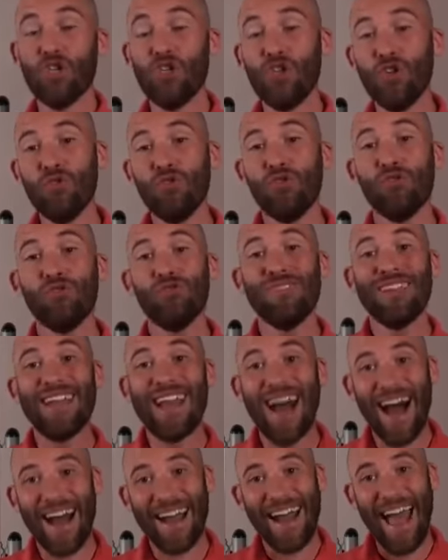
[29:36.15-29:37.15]
you do
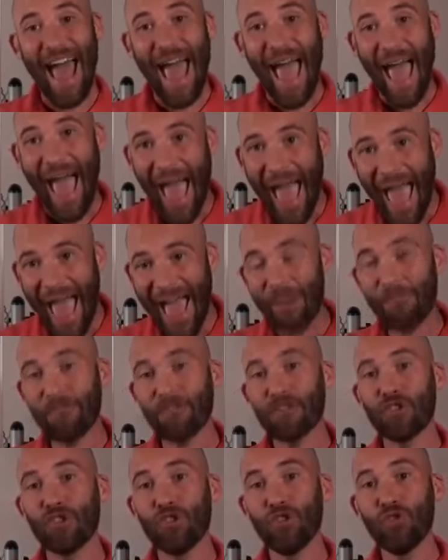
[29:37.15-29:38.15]
not
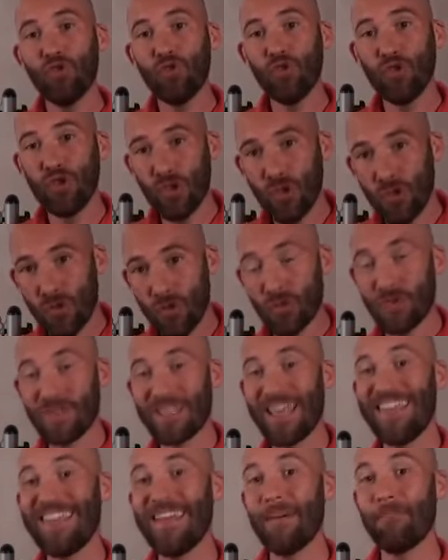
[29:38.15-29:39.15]
have to
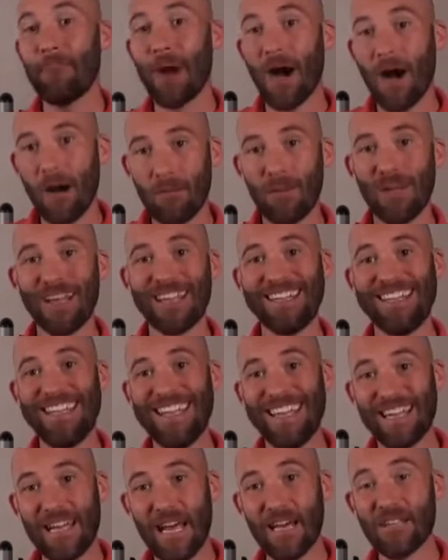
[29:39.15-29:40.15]
use the public
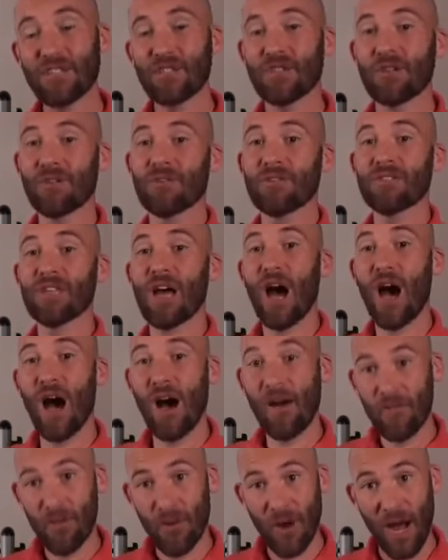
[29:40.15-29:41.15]
DNS servers
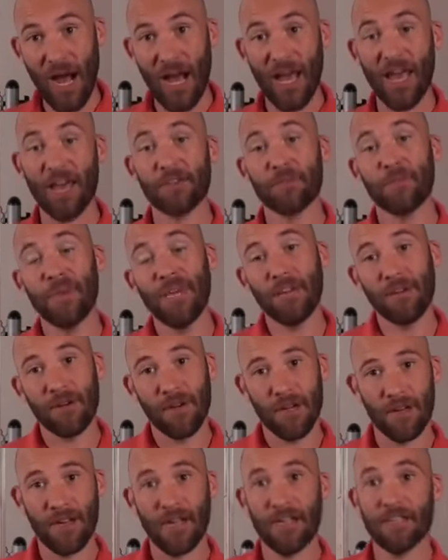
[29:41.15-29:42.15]
of your ISP,
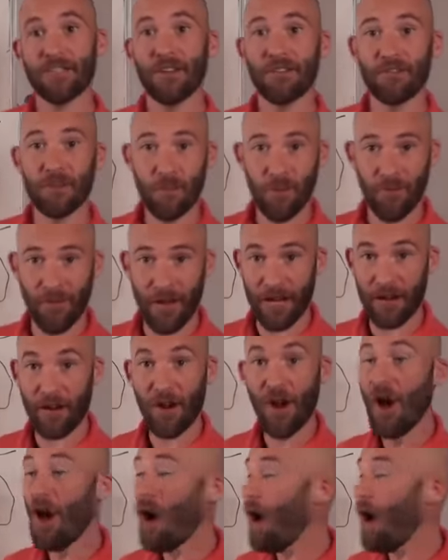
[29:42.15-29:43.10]
your internet service provider.